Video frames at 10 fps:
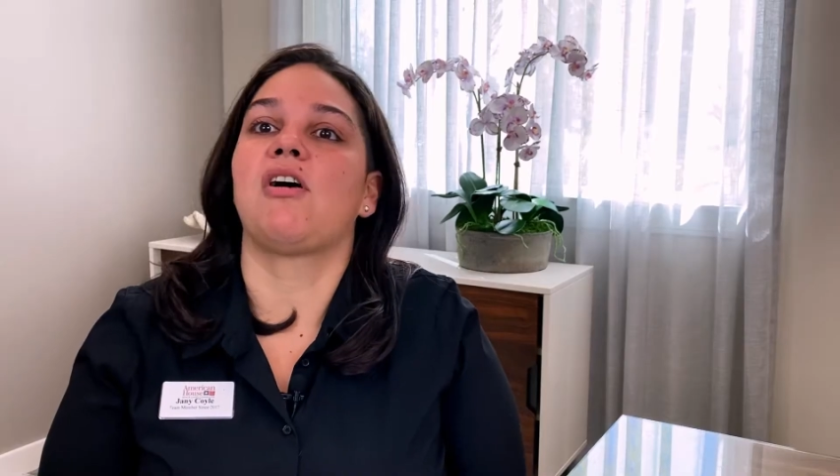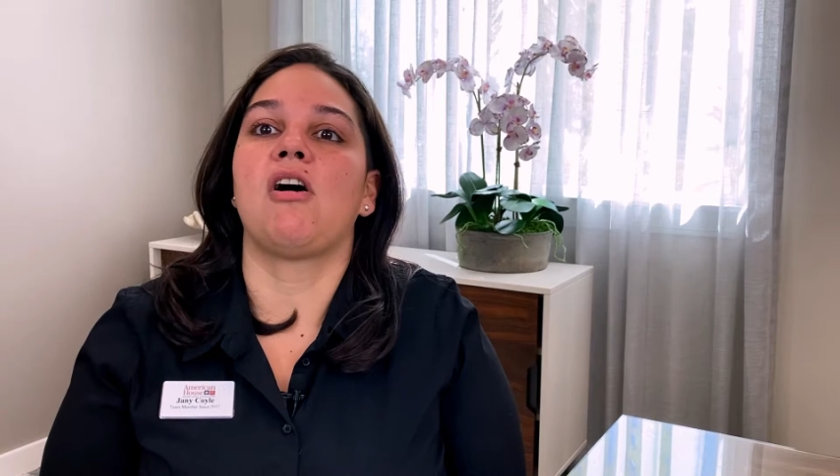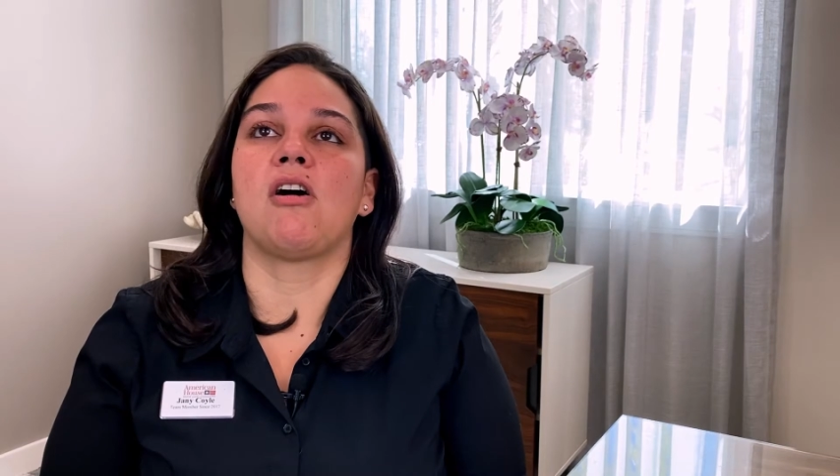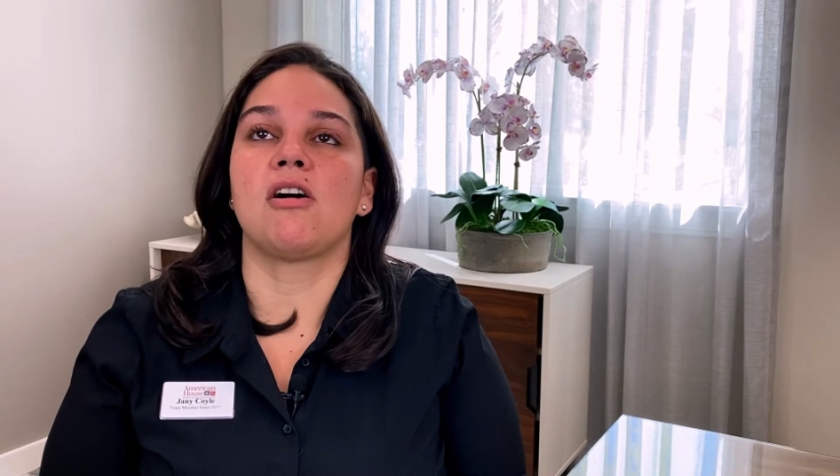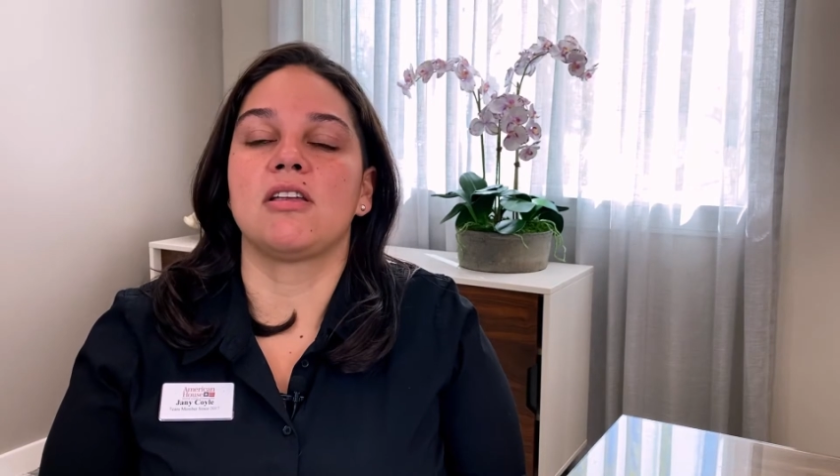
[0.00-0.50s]

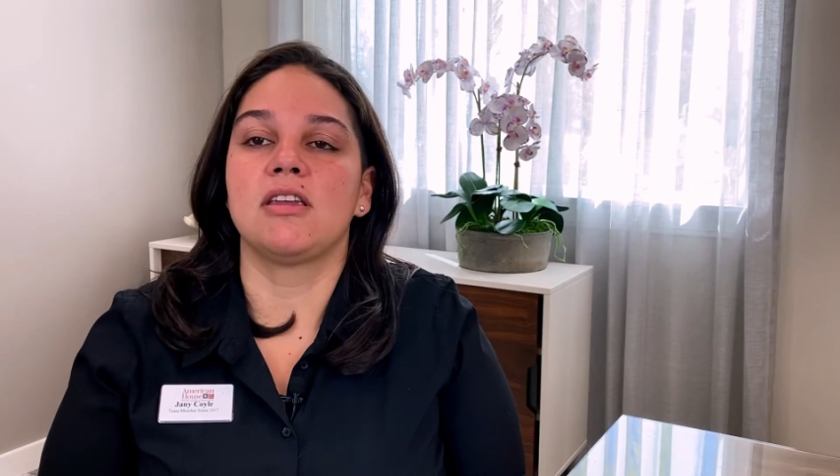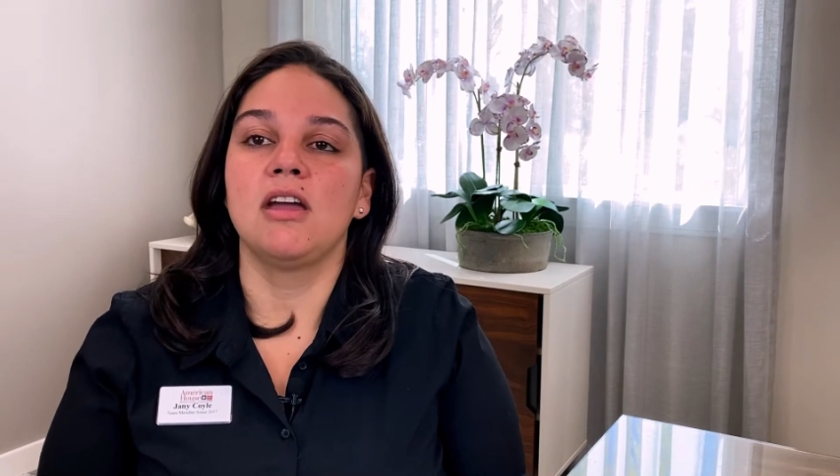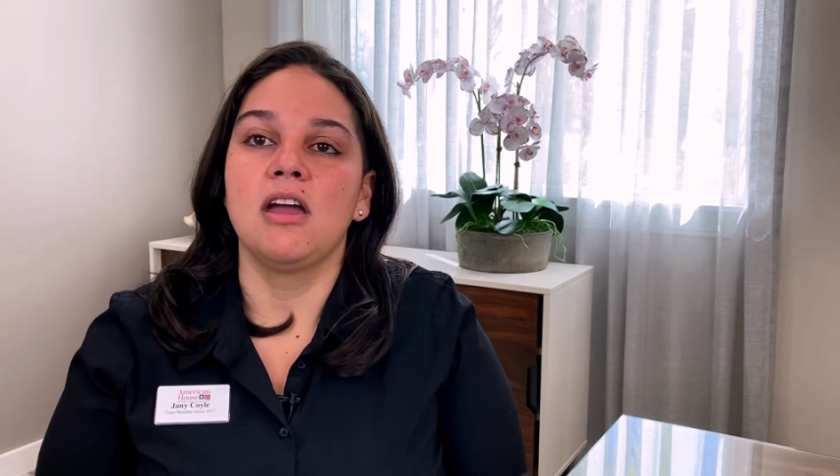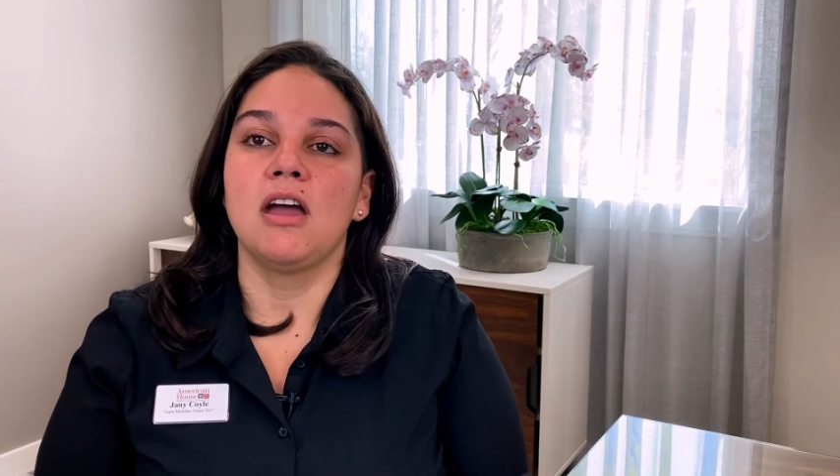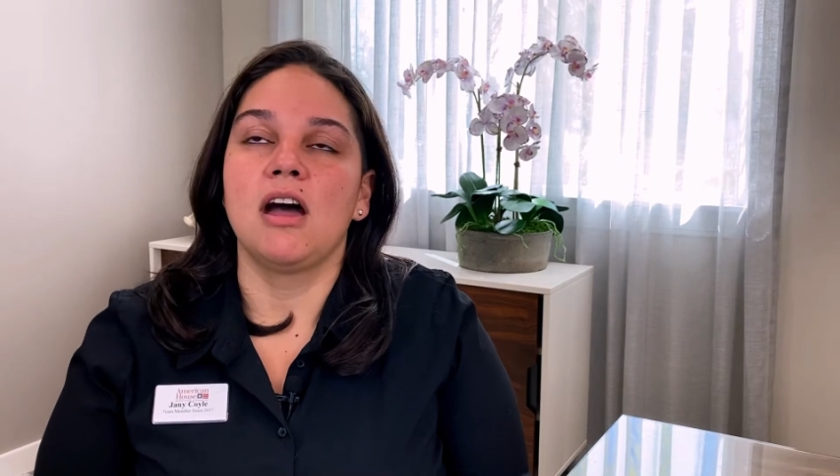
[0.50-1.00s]
on
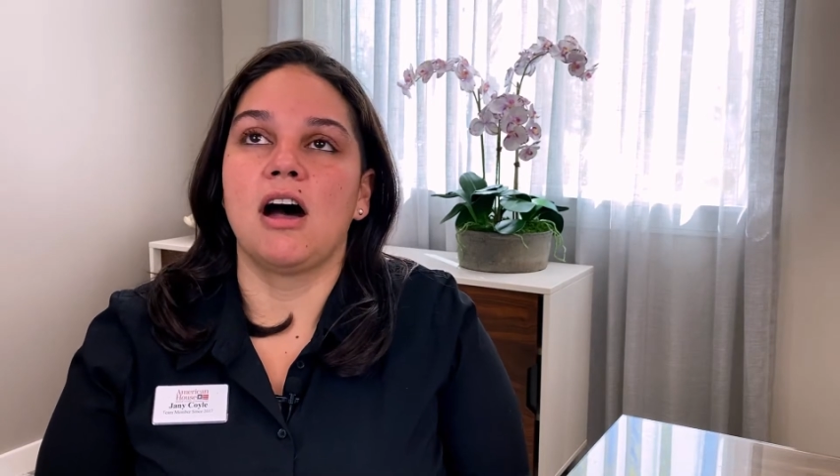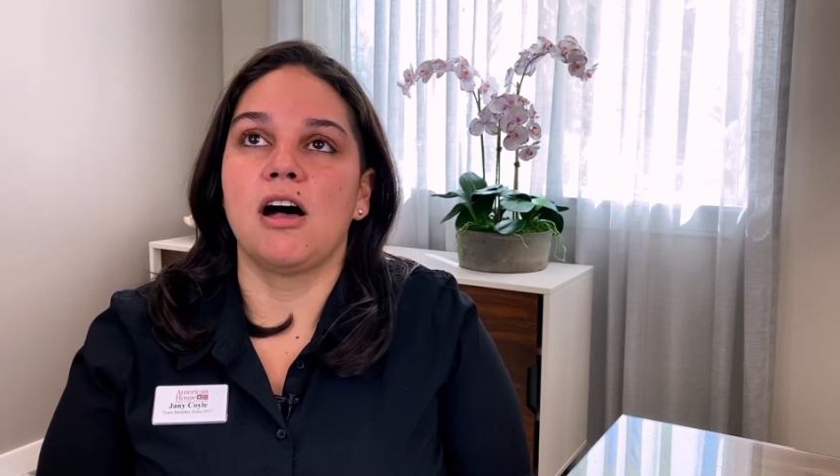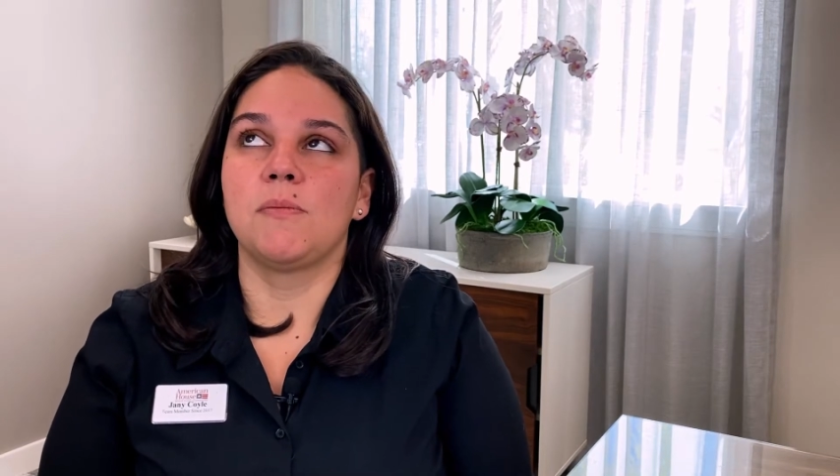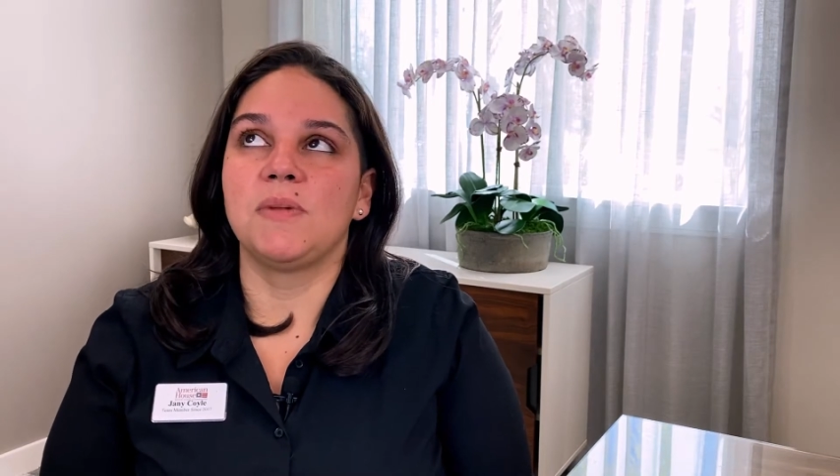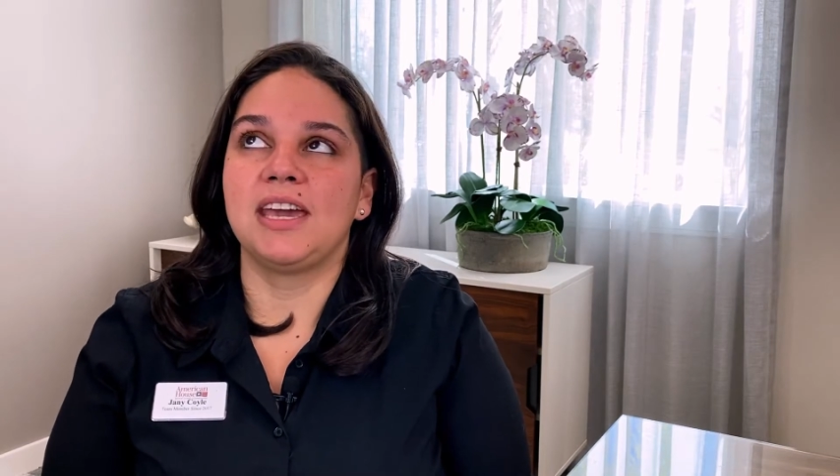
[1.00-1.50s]

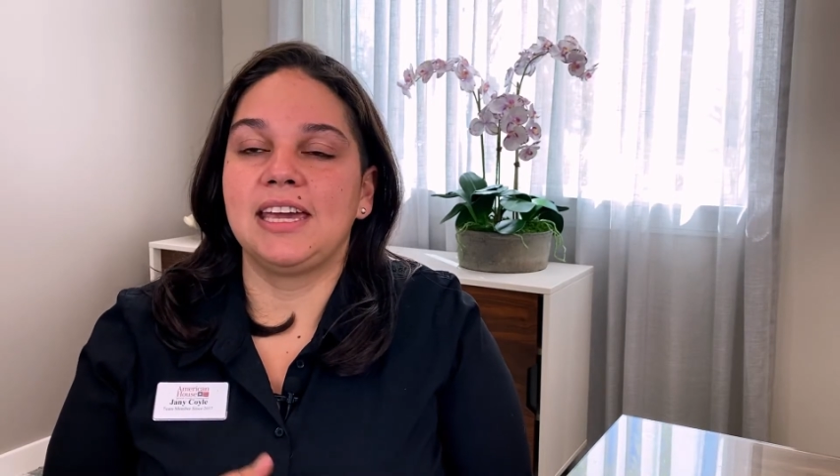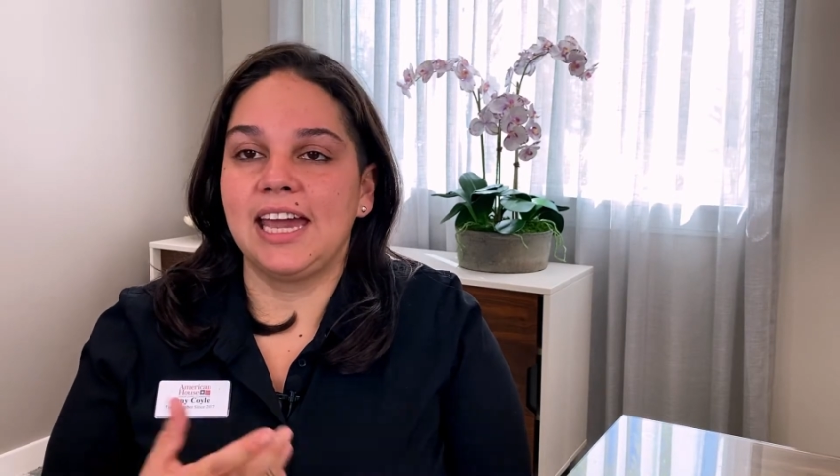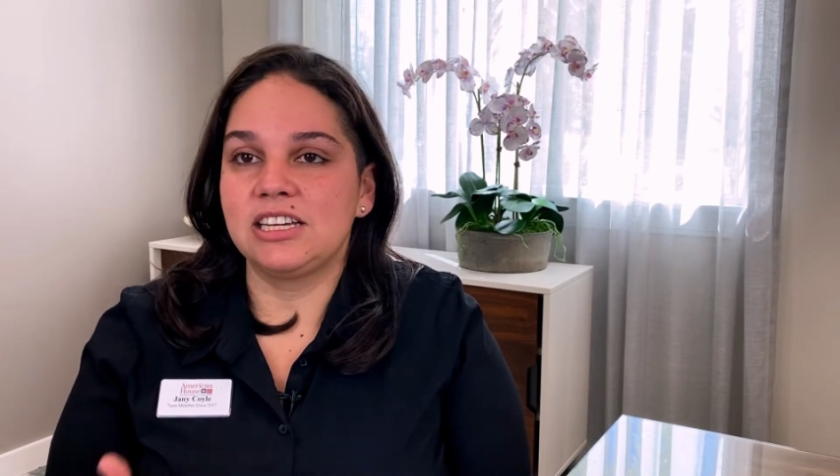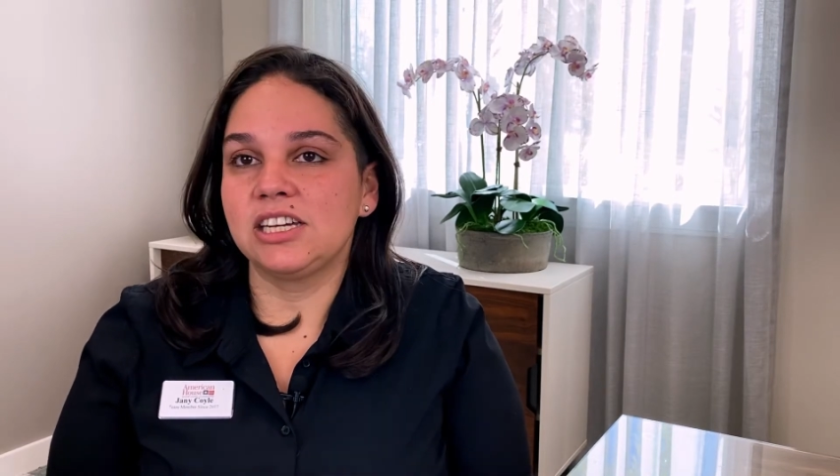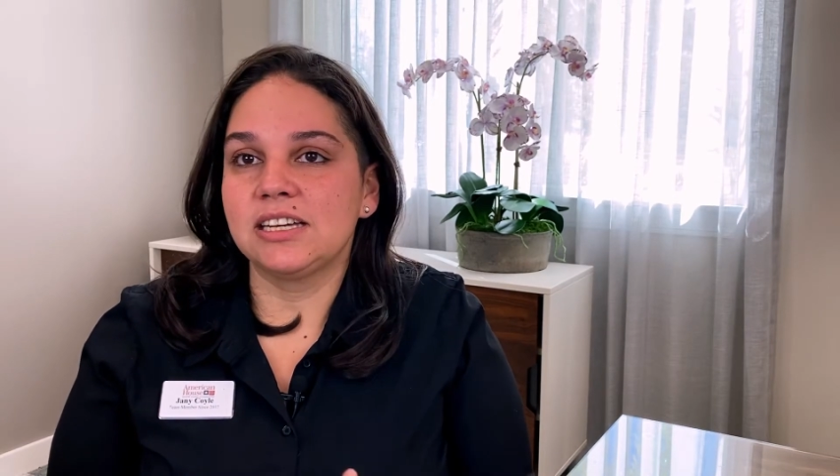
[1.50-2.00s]
um,
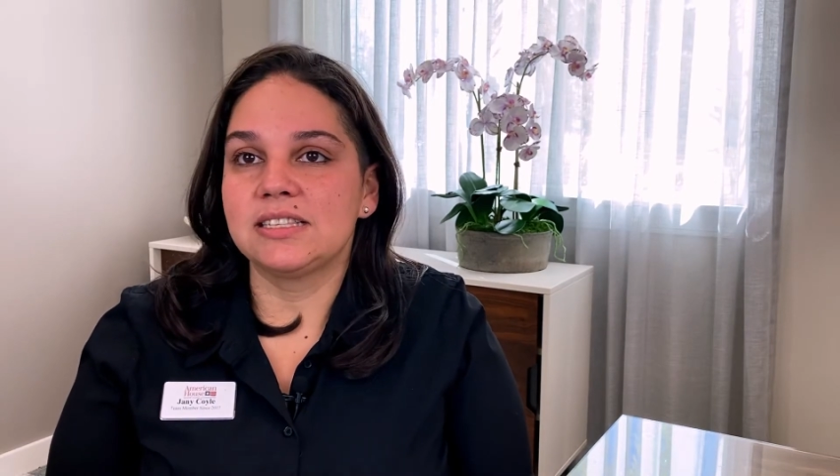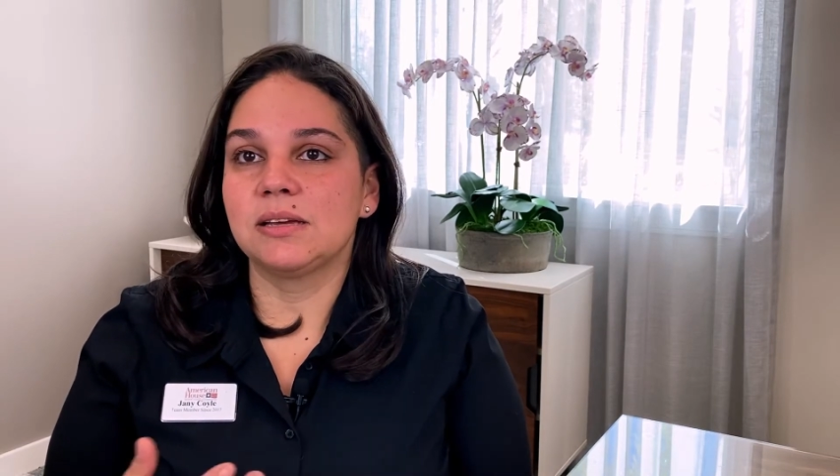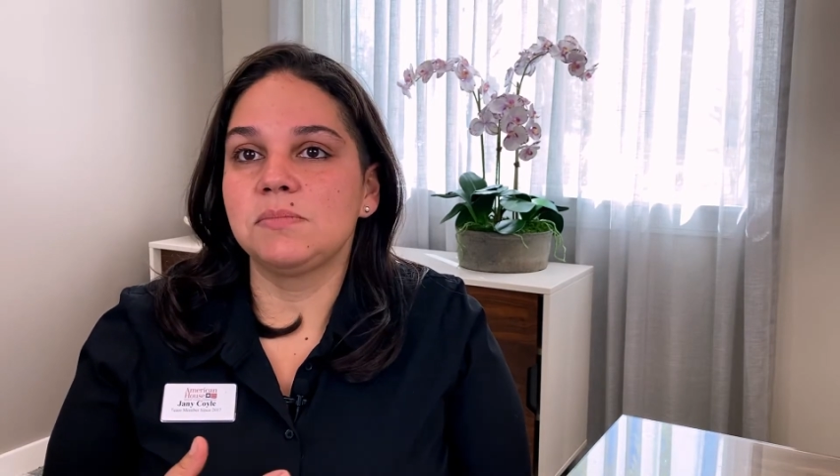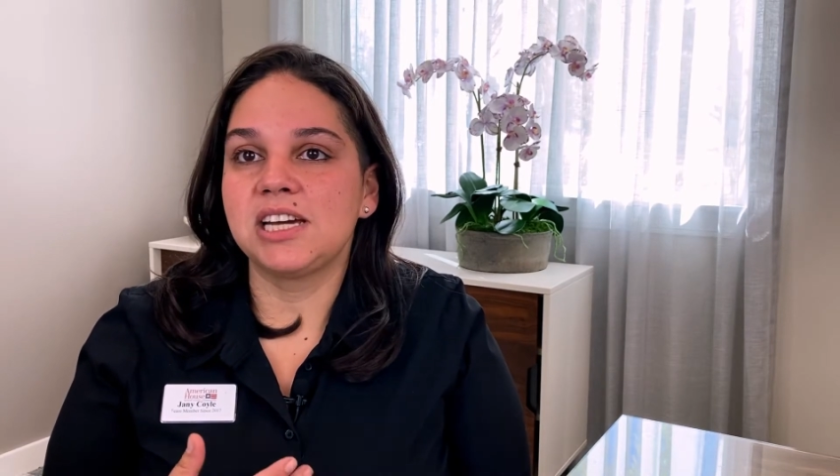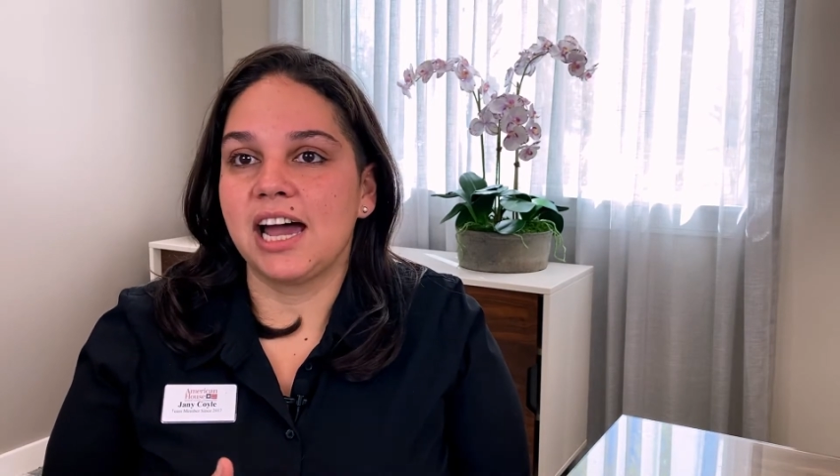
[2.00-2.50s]
engaging in
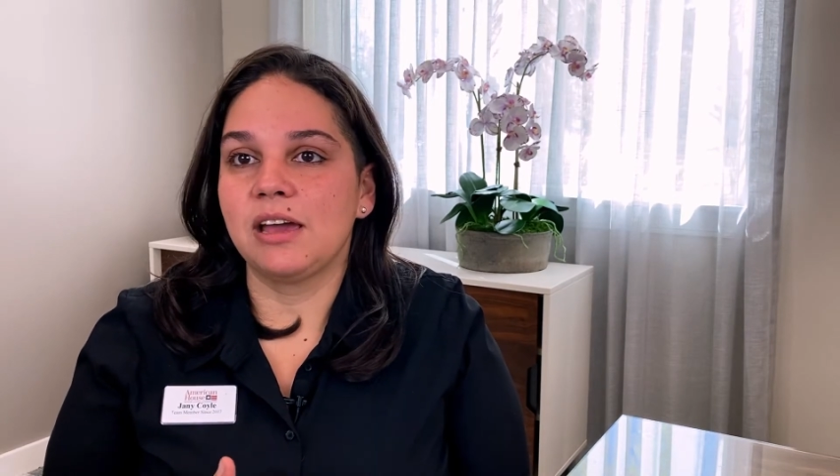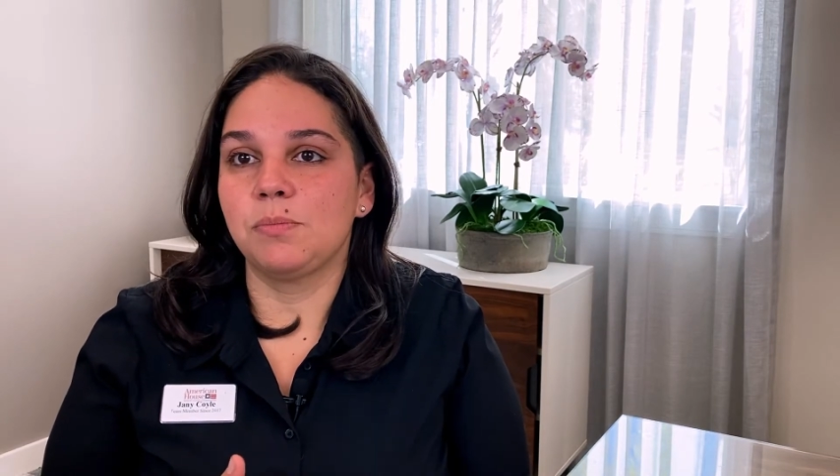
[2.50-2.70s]
some type